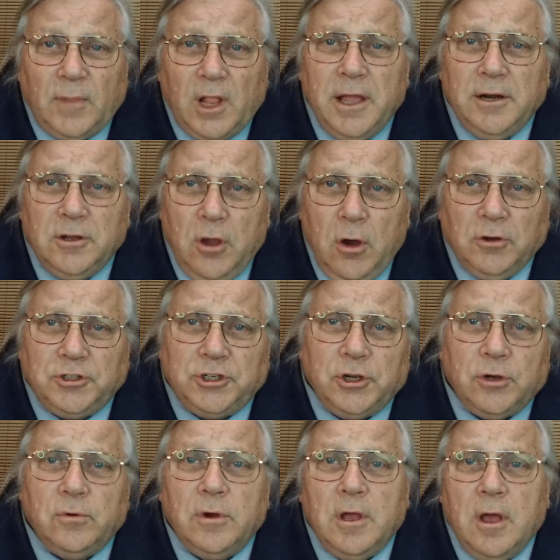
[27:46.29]
and coach
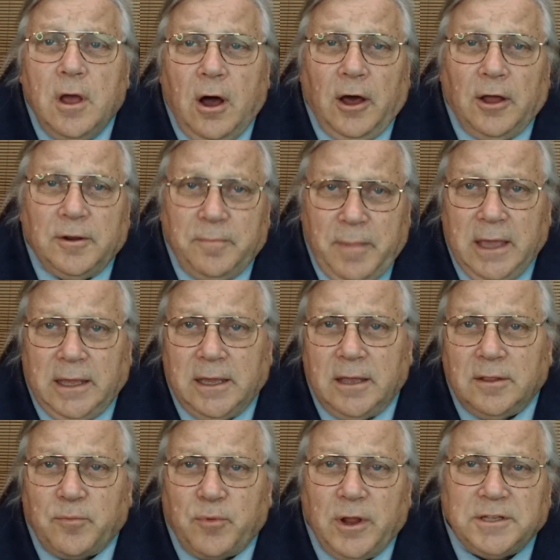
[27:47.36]
you on
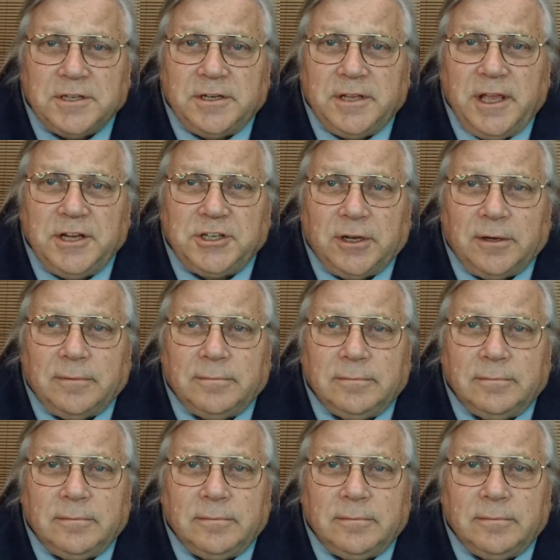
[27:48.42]
making the presentation.